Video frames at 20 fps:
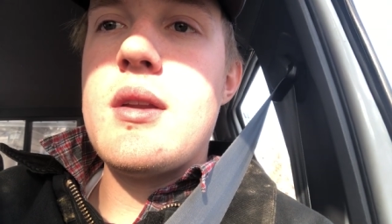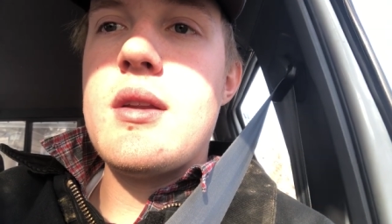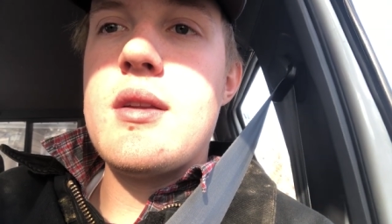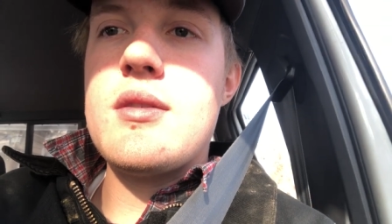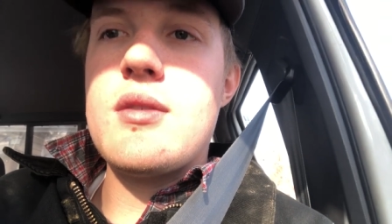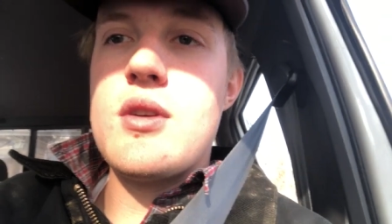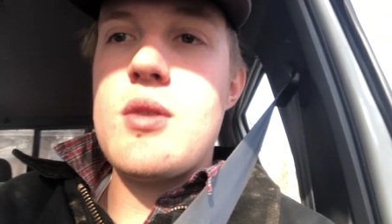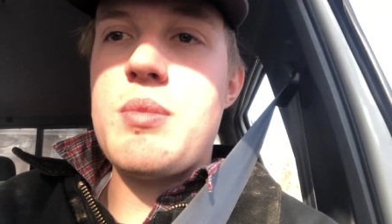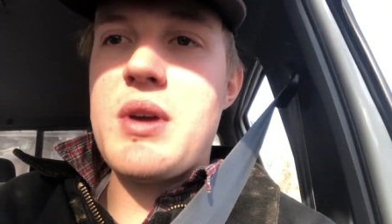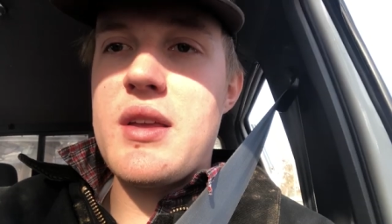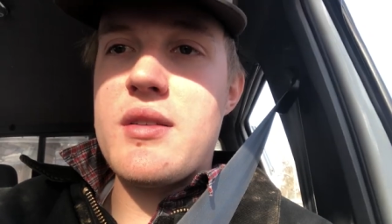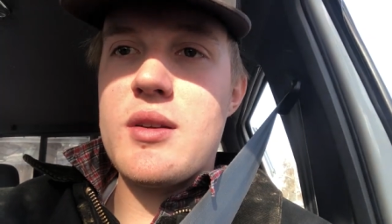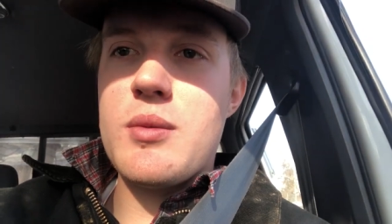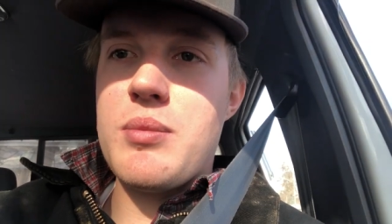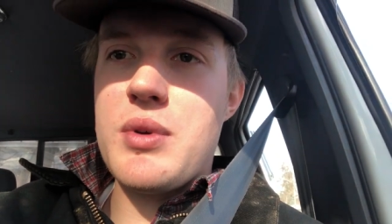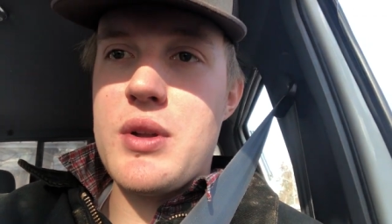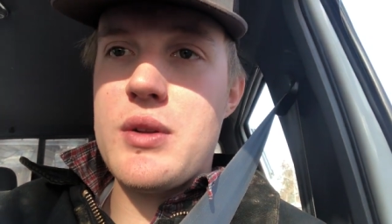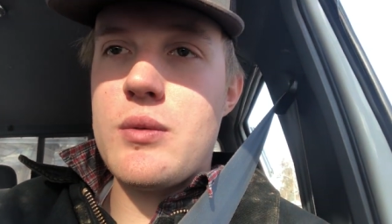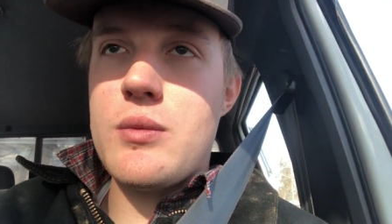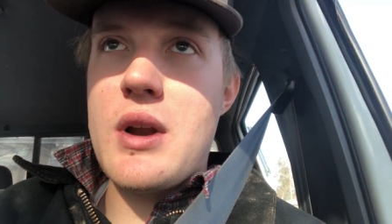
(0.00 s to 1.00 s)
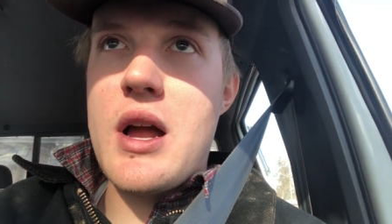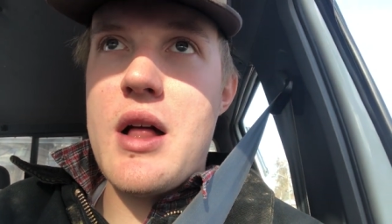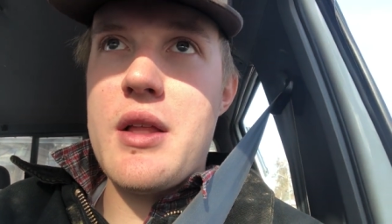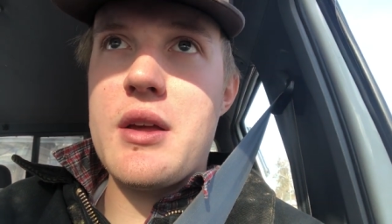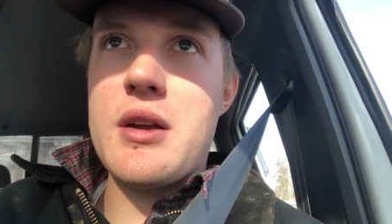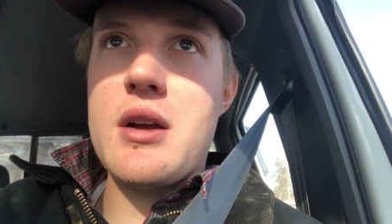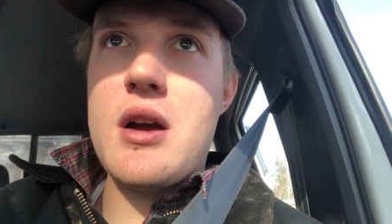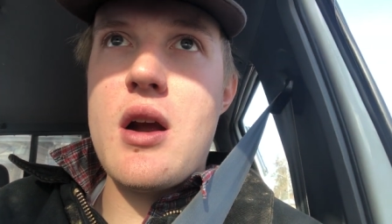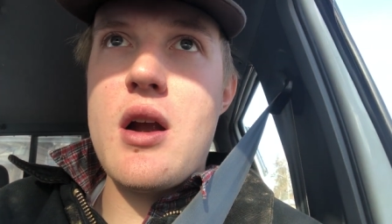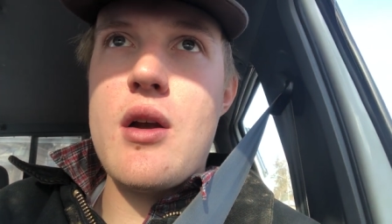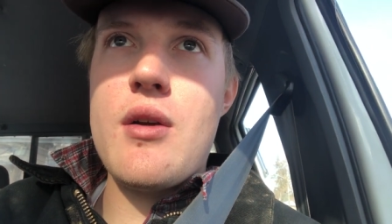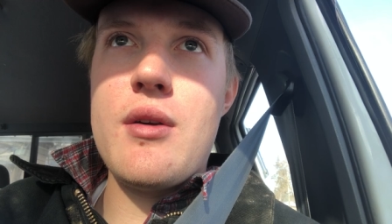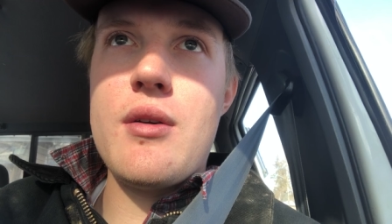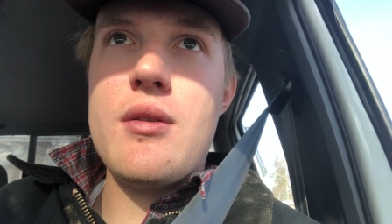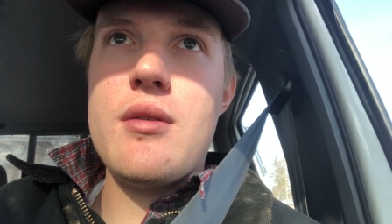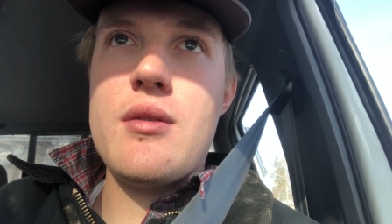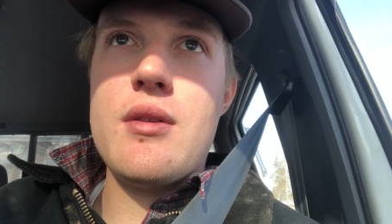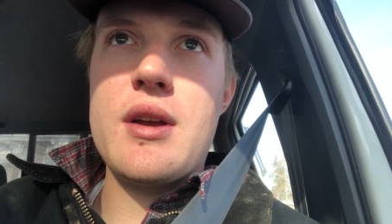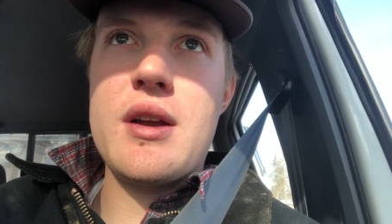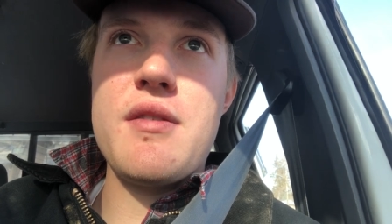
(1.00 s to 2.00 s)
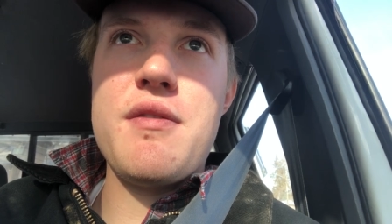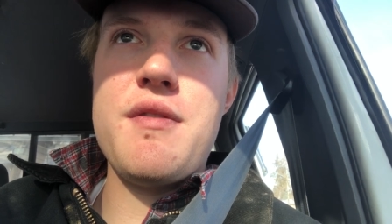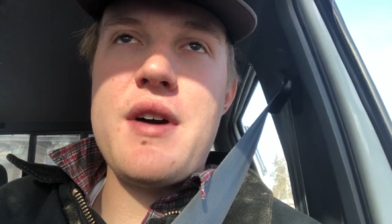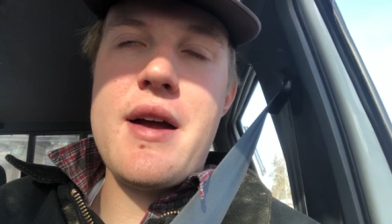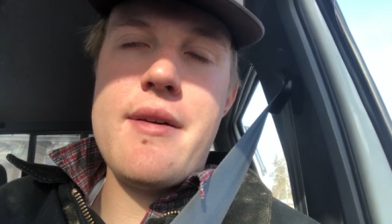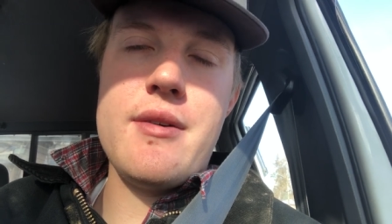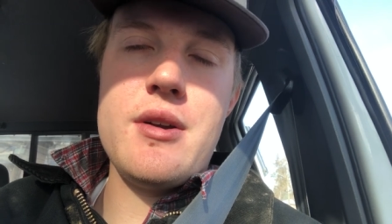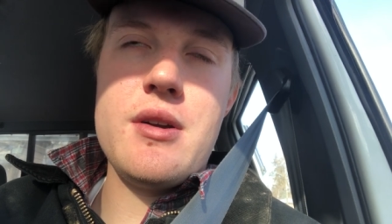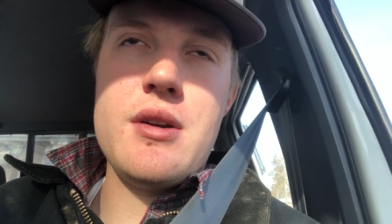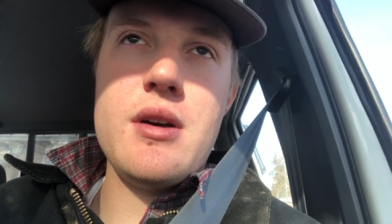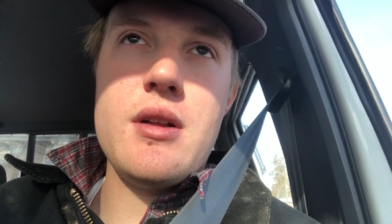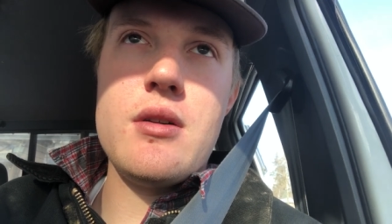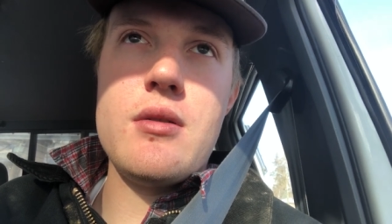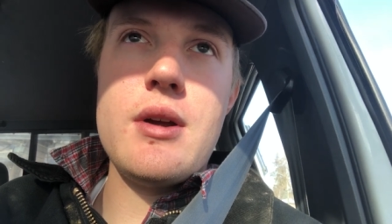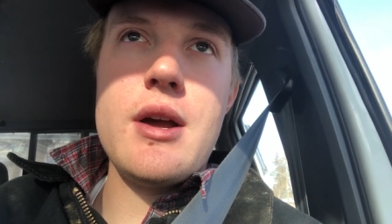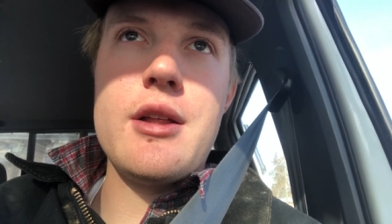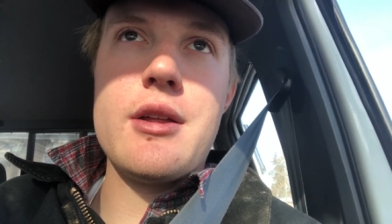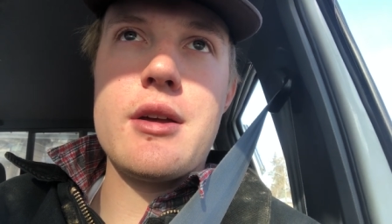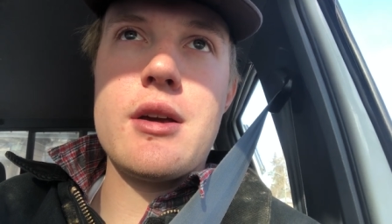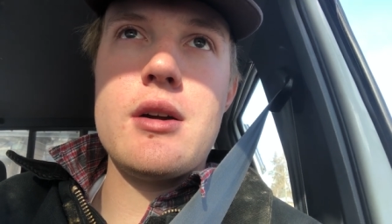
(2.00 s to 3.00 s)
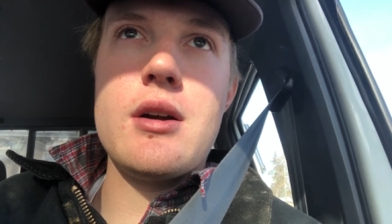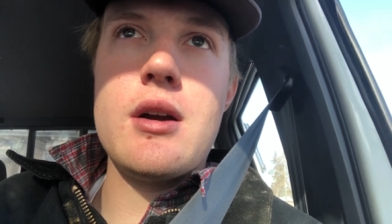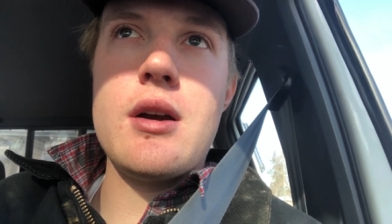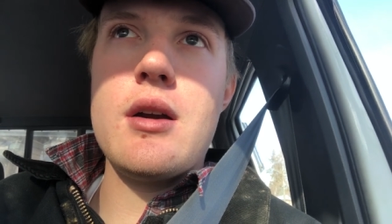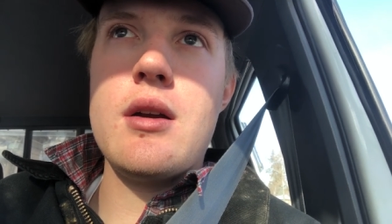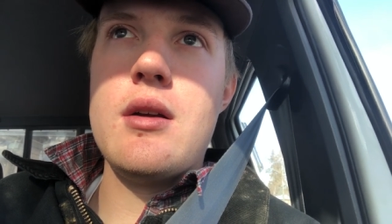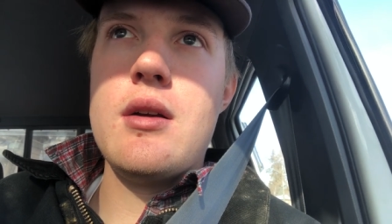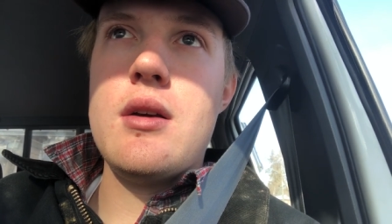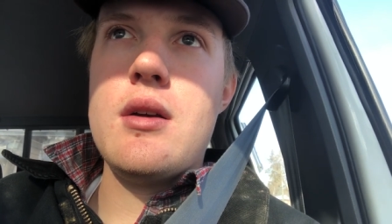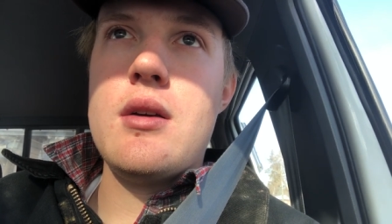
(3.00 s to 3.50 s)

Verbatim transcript: So you basically build a rally car, like a five hundred dollar rally car.